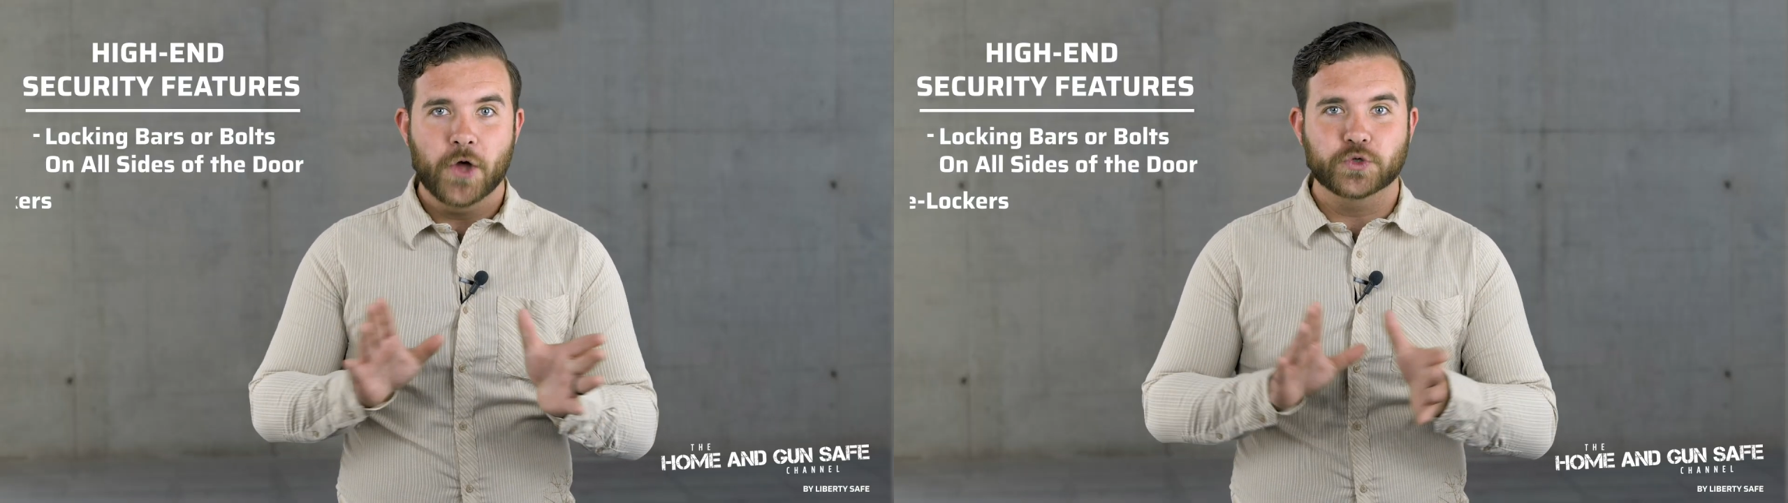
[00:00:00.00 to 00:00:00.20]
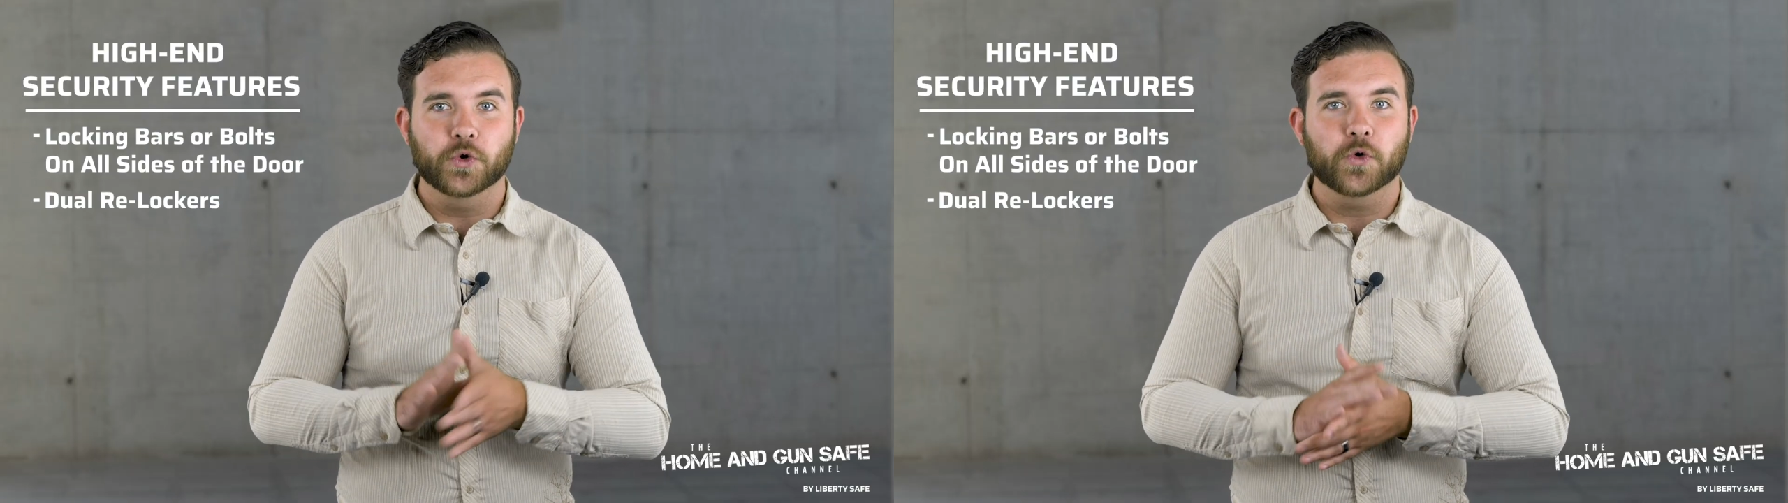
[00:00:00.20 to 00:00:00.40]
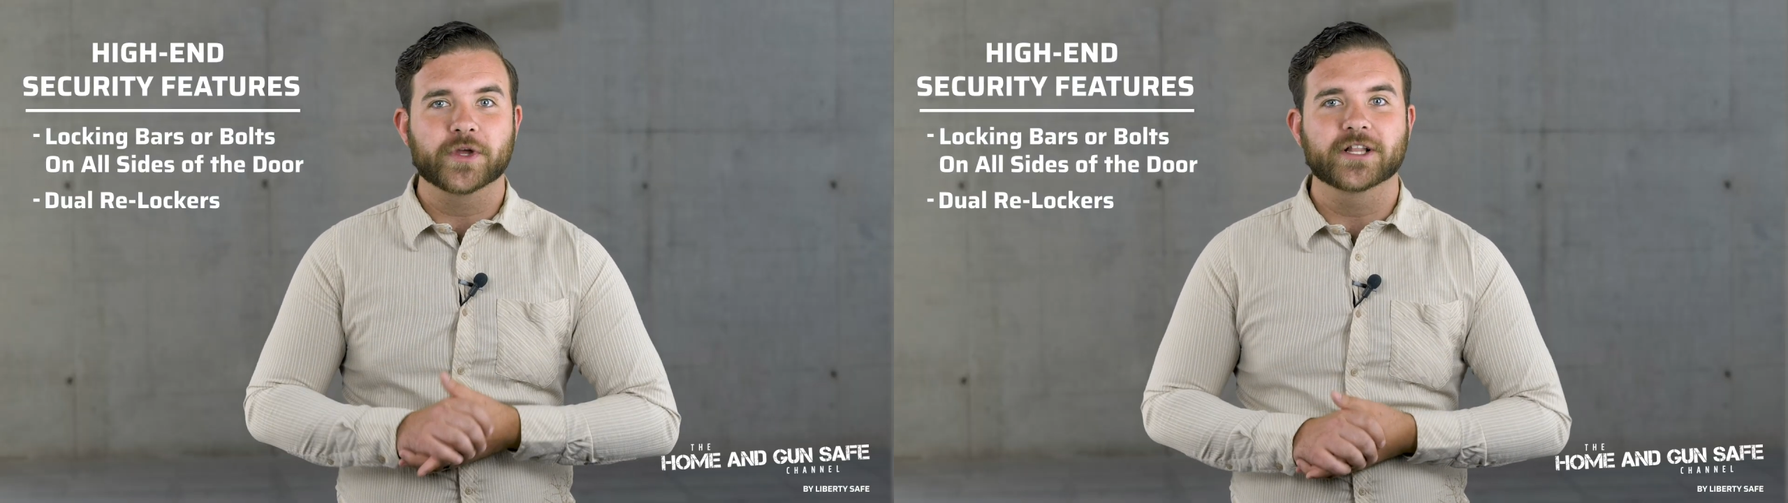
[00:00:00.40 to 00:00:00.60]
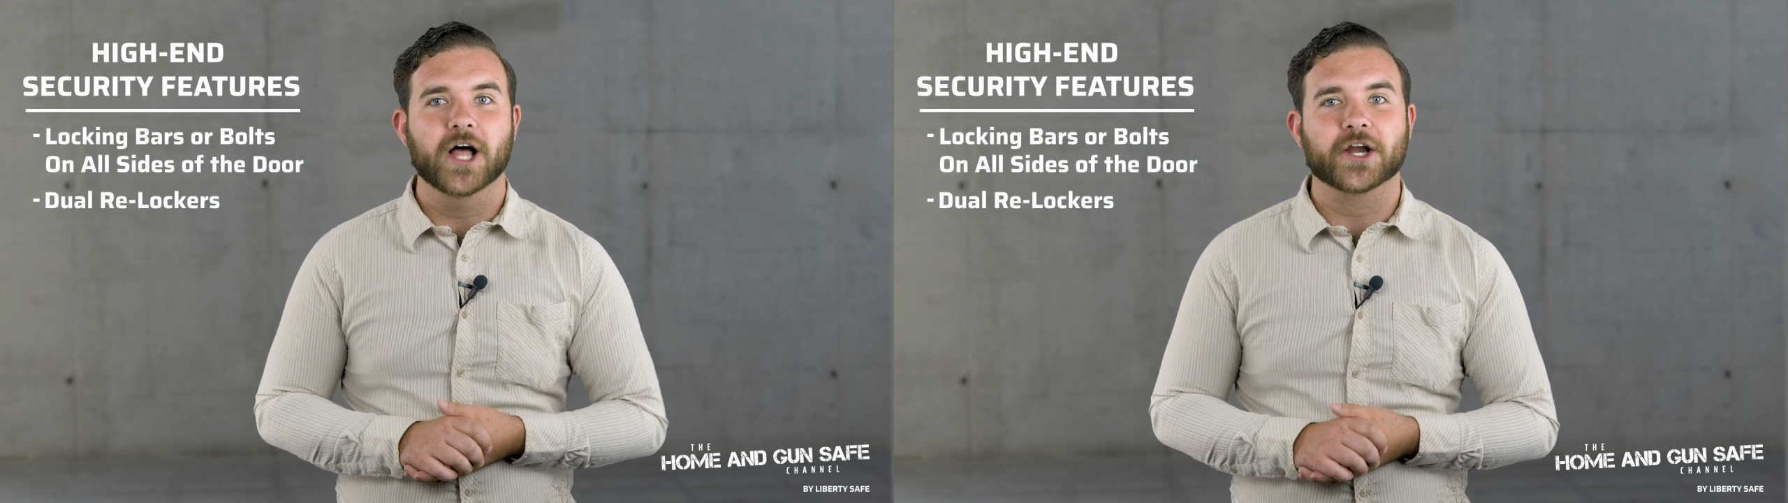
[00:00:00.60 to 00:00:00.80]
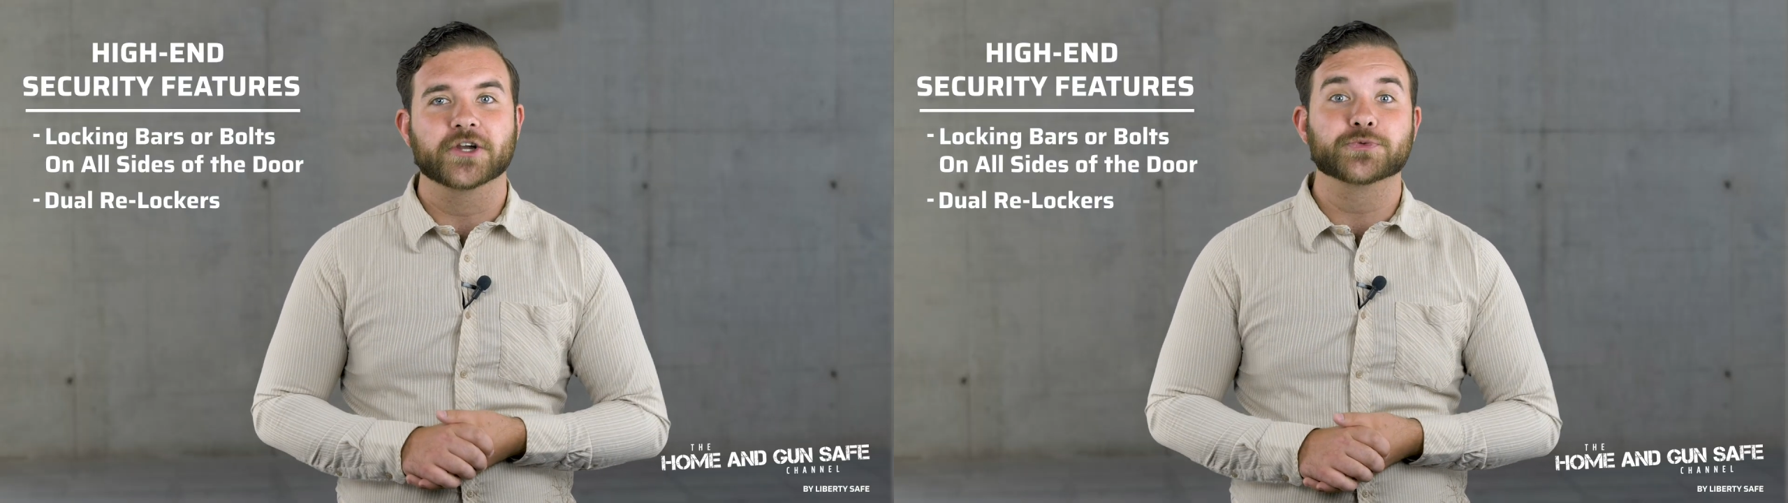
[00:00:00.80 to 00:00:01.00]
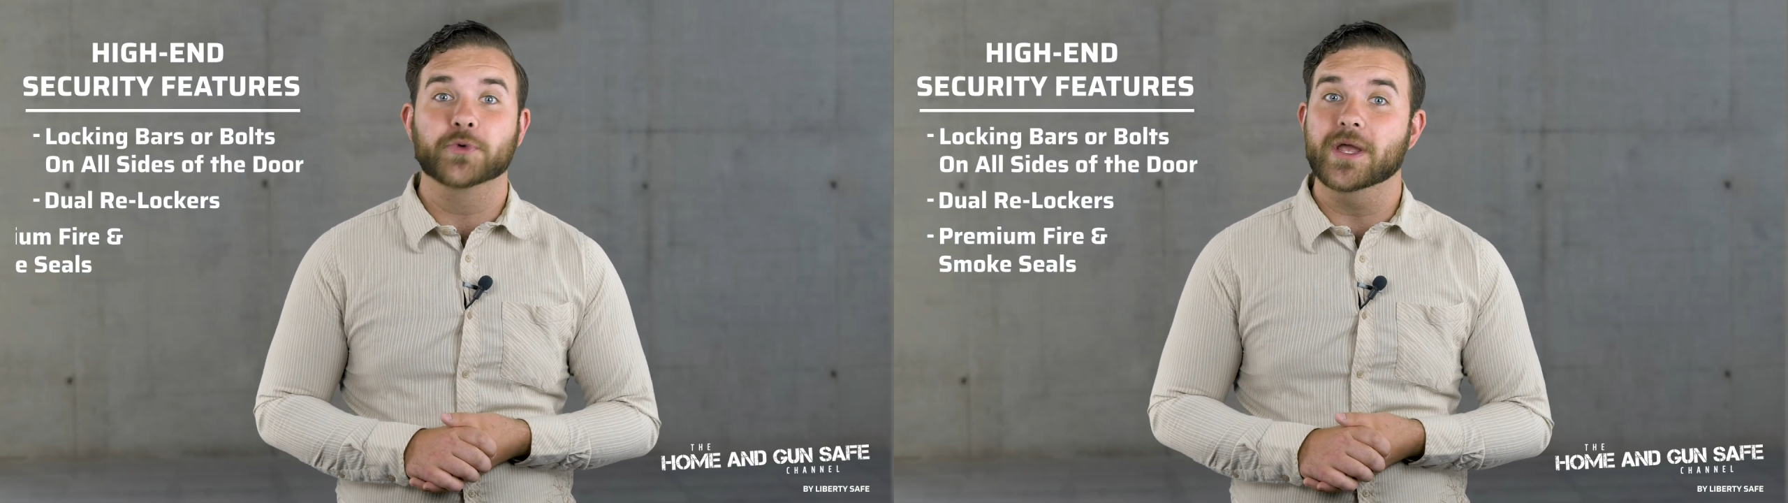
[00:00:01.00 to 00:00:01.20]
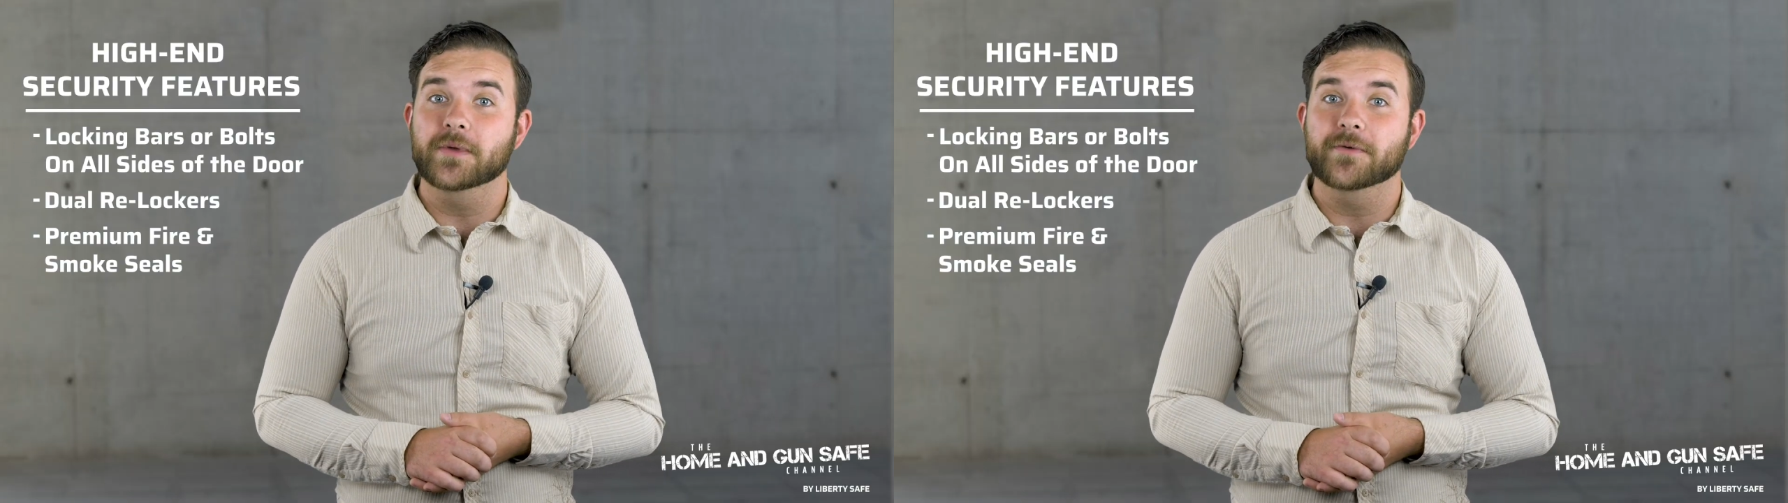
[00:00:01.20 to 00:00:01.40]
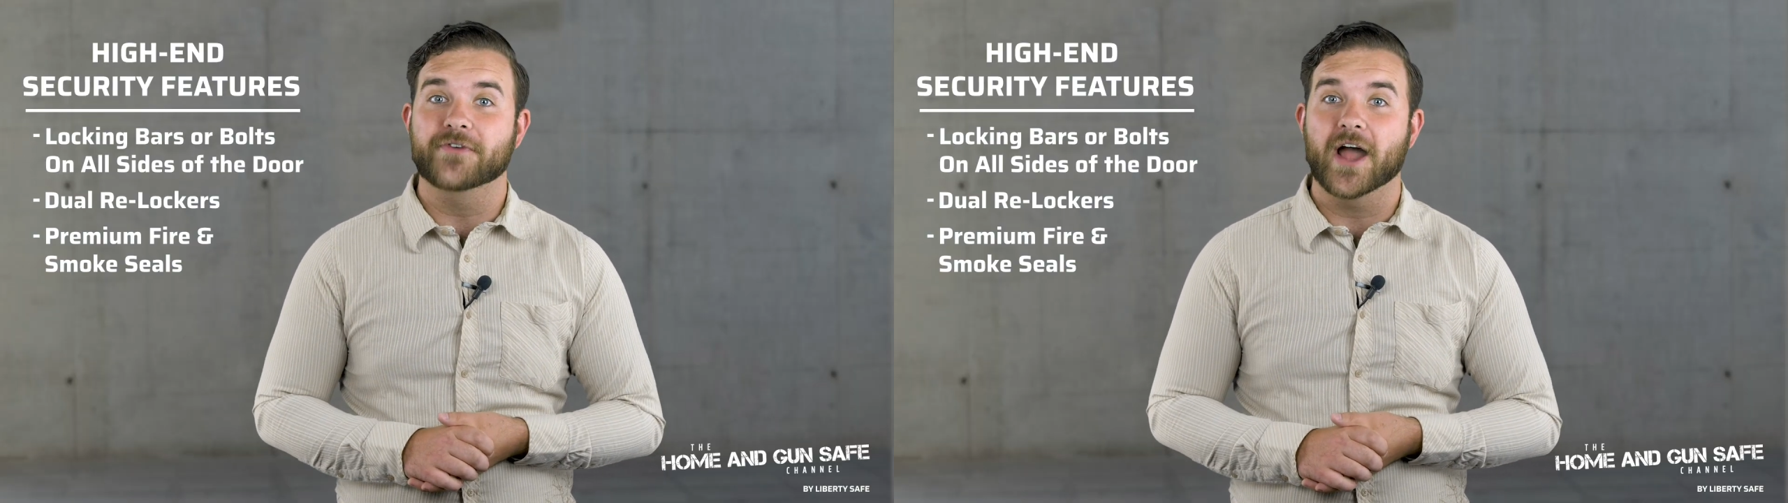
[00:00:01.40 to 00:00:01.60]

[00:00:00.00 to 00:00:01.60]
dual relockers, premium